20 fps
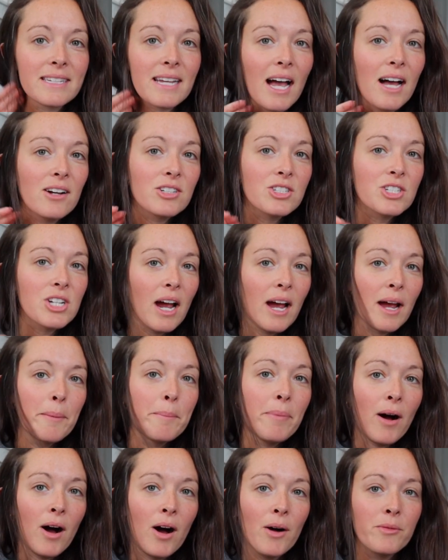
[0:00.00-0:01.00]
couch I
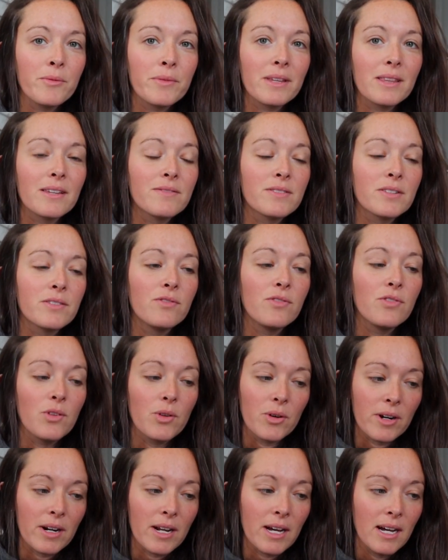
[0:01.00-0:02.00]
bought when we lived in
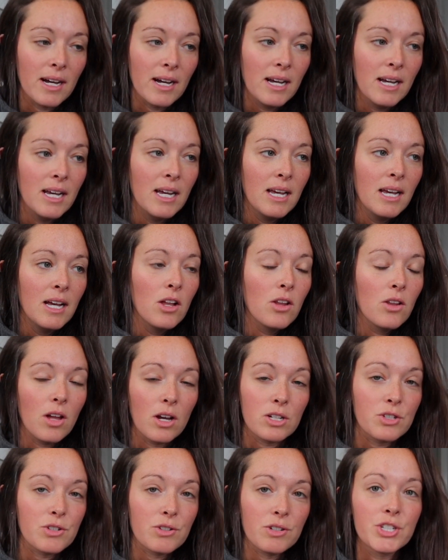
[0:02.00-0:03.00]
Florida.
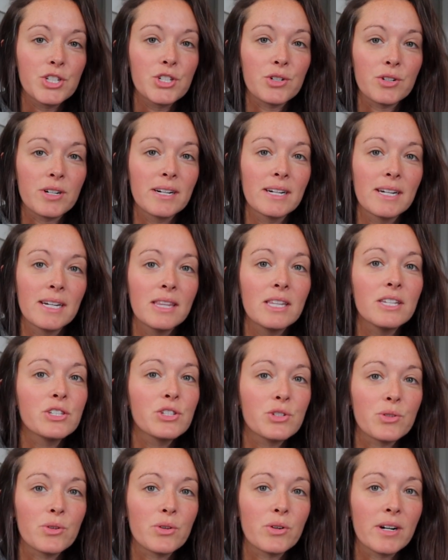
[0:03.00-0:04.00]
Long story short, in the
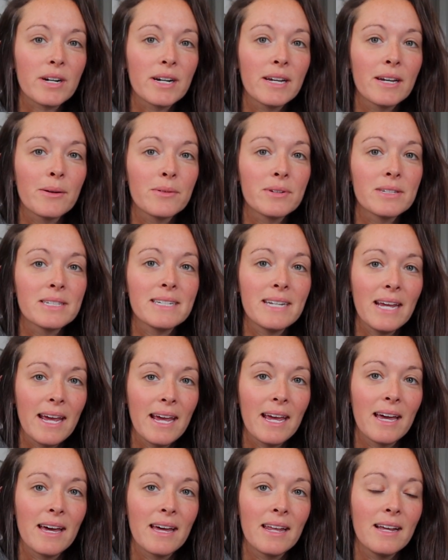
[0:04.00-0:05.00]
store it was
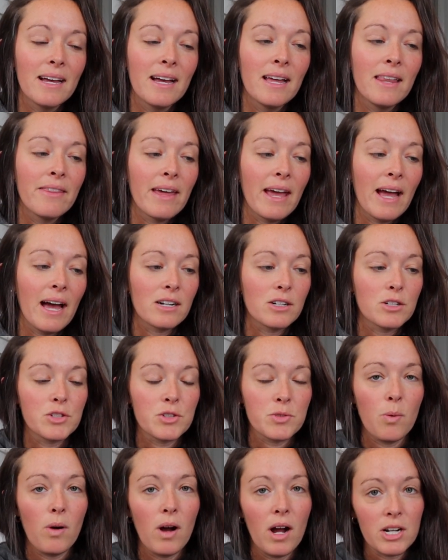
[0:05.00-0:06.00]
tan, and they had a
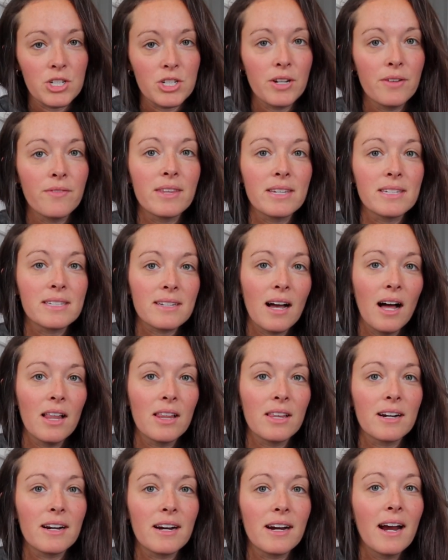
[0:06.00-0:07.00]
swatch of this
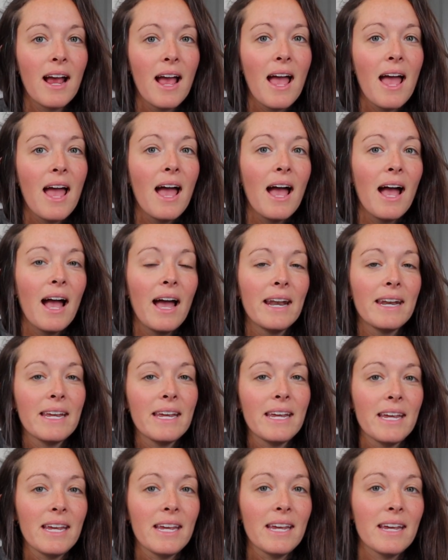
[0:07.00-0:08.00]
color, and
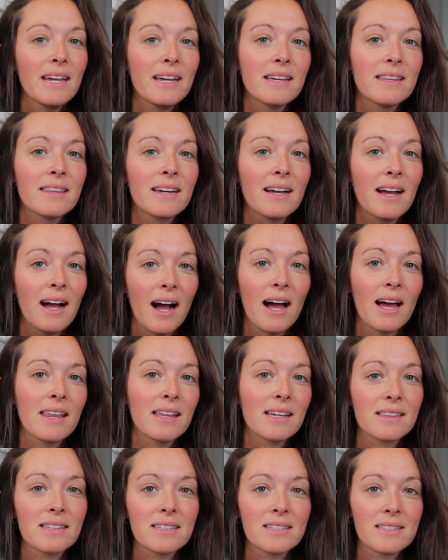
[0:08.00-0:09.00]
the guy,
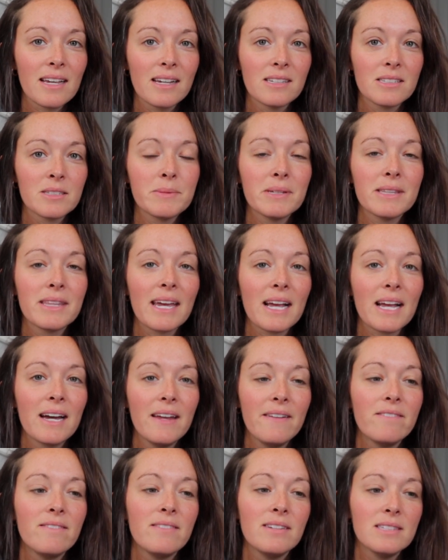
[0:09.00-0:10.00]
like the salesman, like
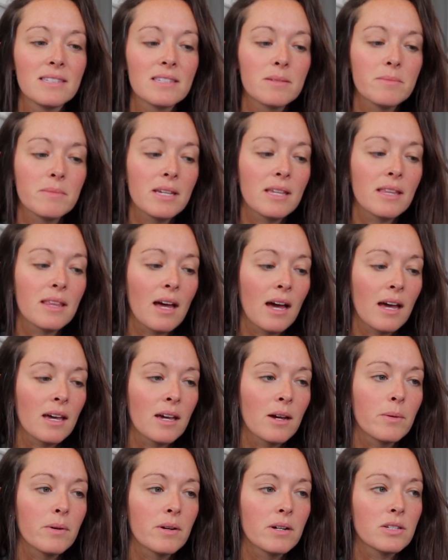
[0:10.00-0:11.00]
convinced me that
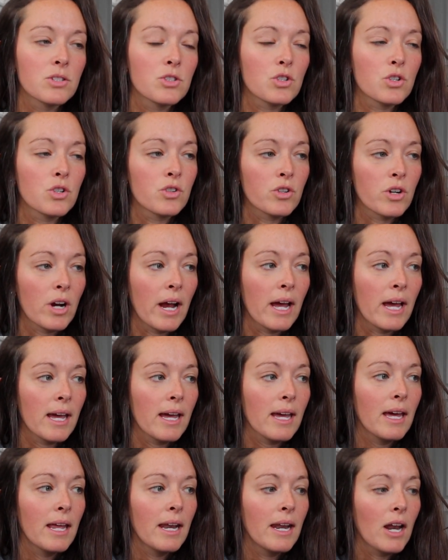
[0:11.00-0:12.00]
it was
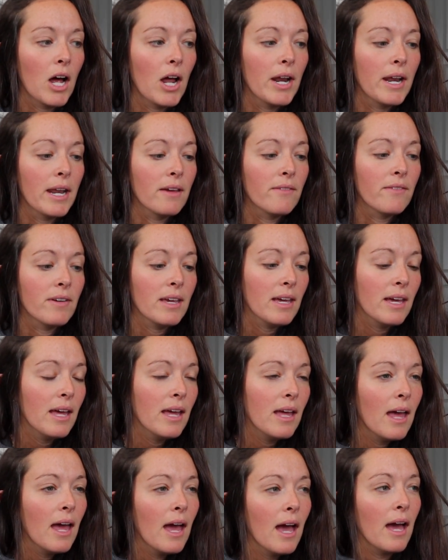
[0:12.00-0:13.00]
gray and not navy,
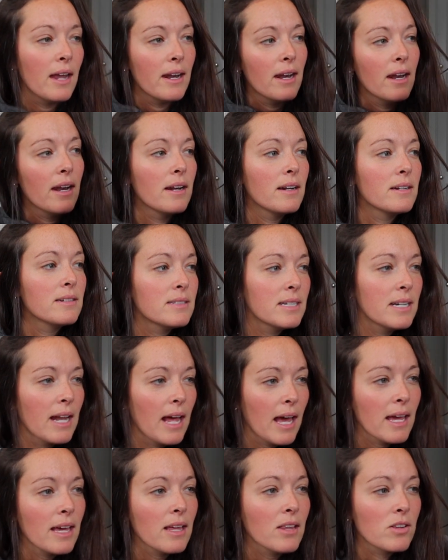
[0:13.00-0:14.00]
and
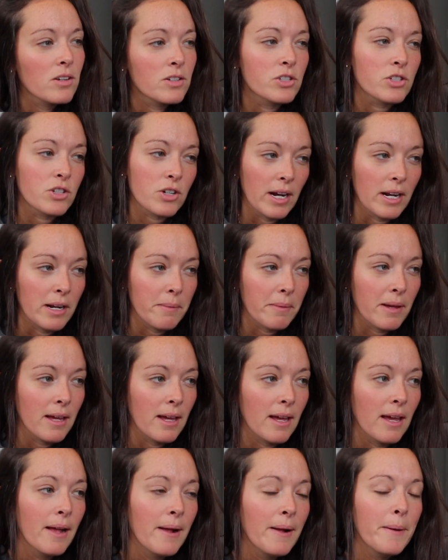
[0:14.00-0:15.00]
today it looks gray to
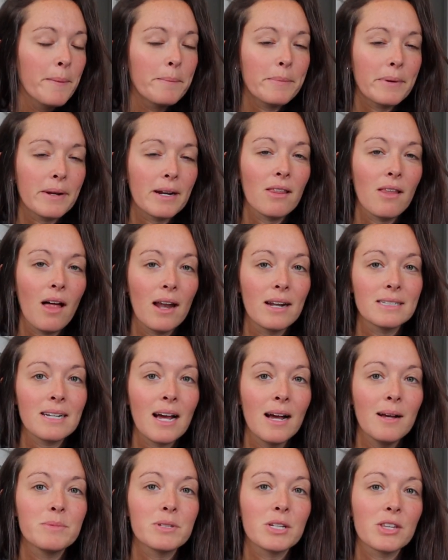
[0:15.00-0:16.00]
me, but a lot of
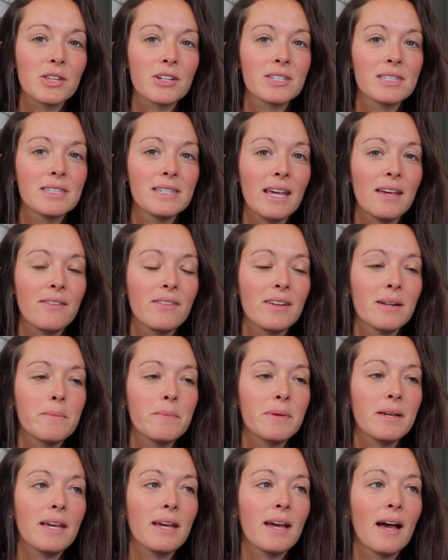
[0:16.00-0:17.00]
times it looks navy to
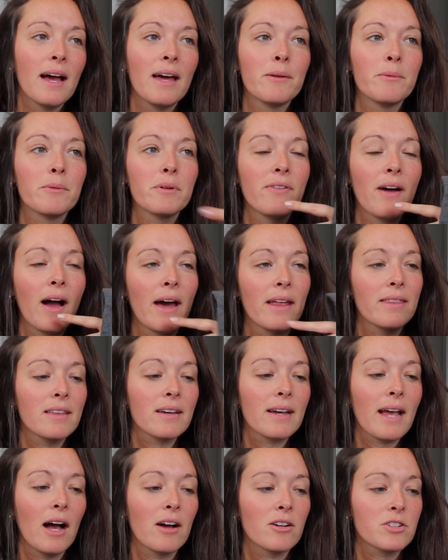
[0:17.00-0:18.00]
me. And we've had the
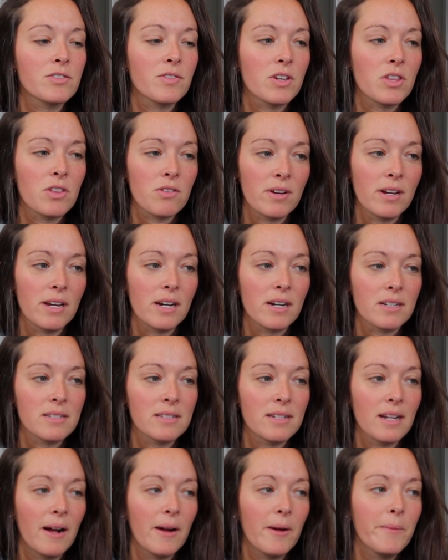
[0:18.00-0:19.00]
couch for 3 years
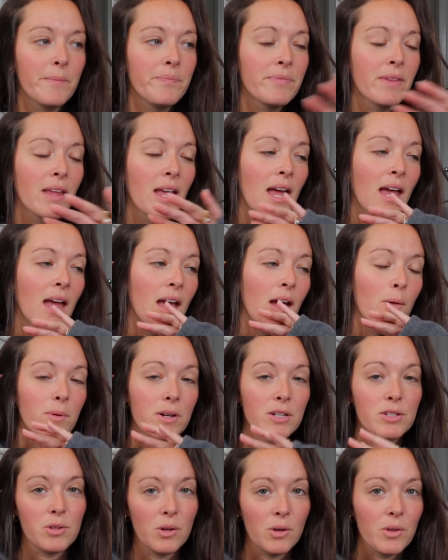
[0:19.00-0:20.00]
now.
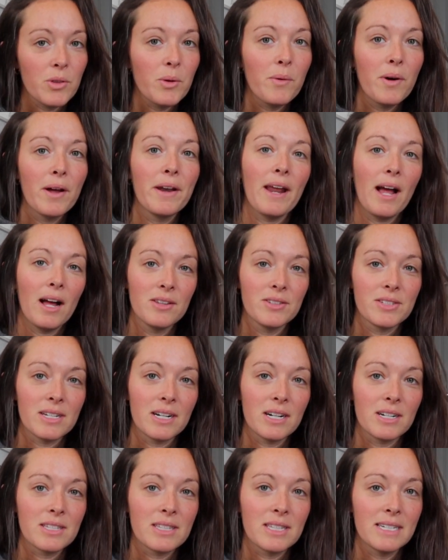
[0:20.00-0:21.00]
We sold the one
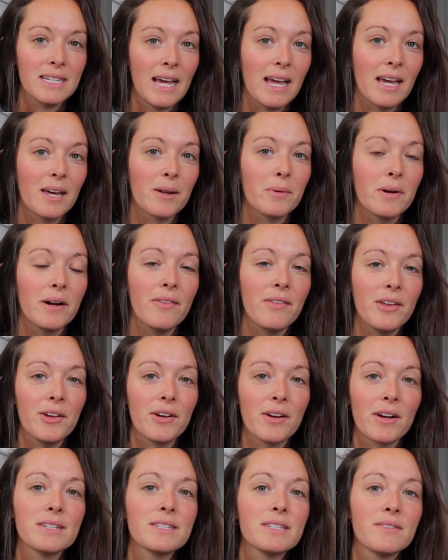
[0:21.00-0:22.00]
downstairs, the tan one that you
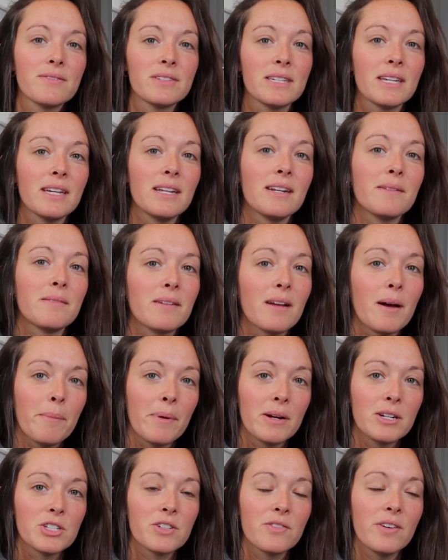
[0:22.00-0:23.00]
guys have seen in a
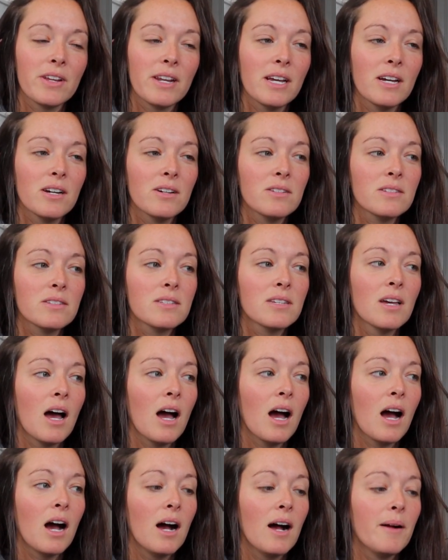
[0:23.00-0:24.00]
bunch of videos,
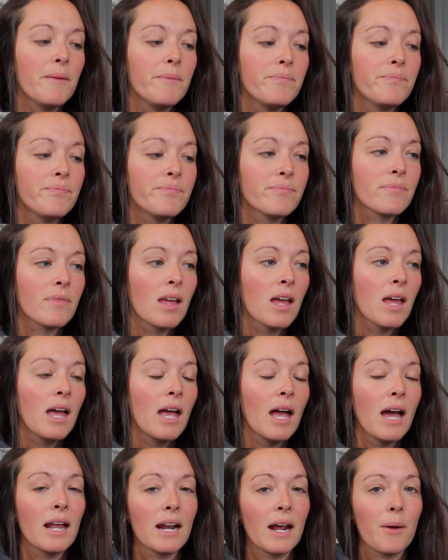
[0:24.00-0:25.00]

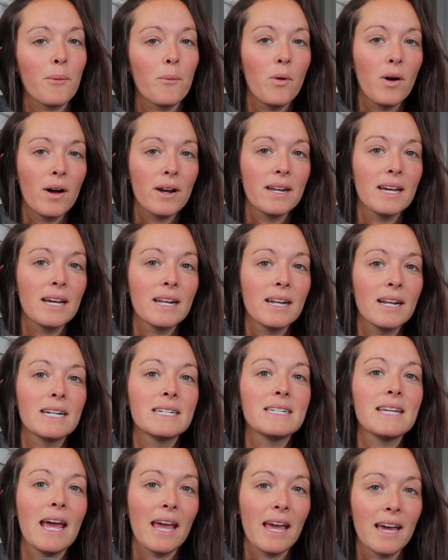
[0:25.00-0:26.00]
and I wanted a
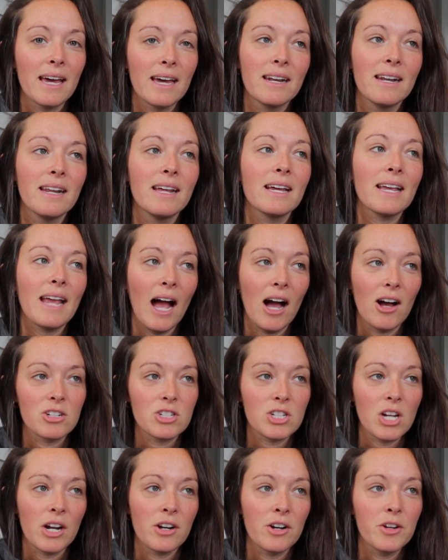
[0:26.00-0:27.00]
tan
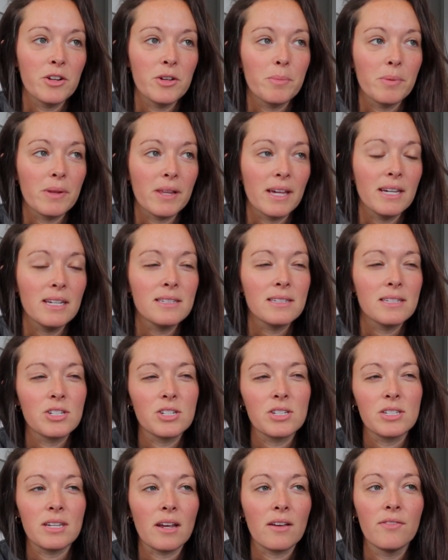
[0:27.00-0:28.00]
couch at our new place. It
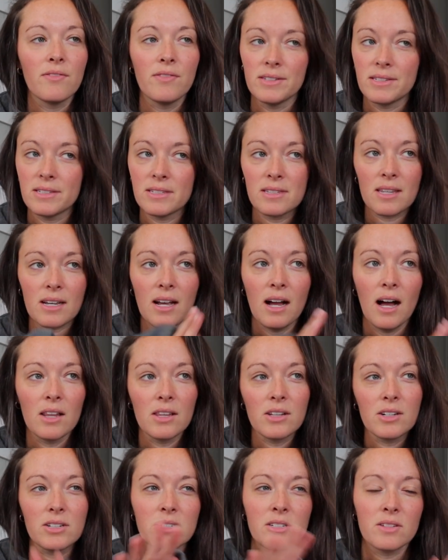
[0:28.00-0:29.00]
just like fits the
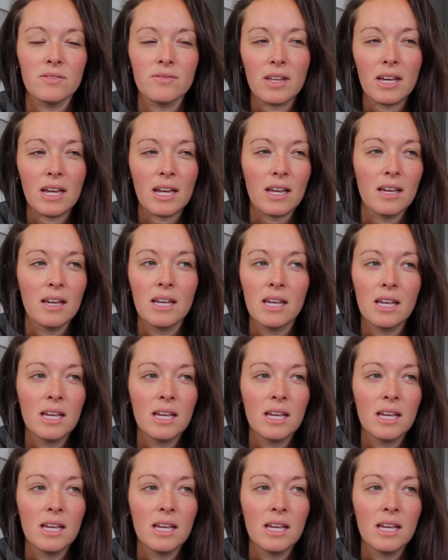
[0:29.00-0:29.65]
colors of like